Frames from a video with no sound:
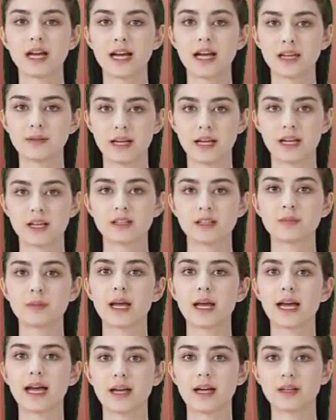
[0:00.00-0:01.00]
The fetus in
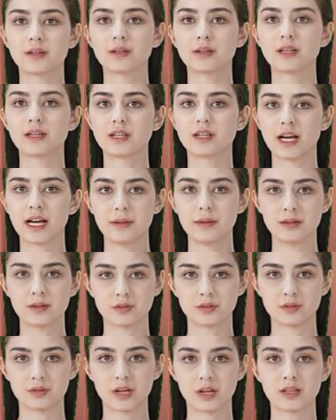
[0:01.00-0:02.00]
the uterus.
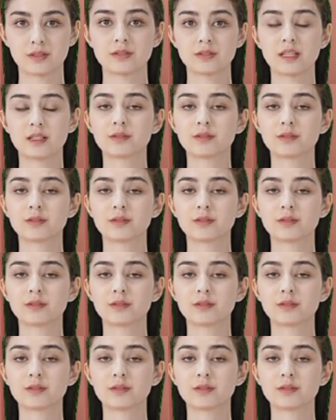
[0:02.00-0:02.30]
The fetus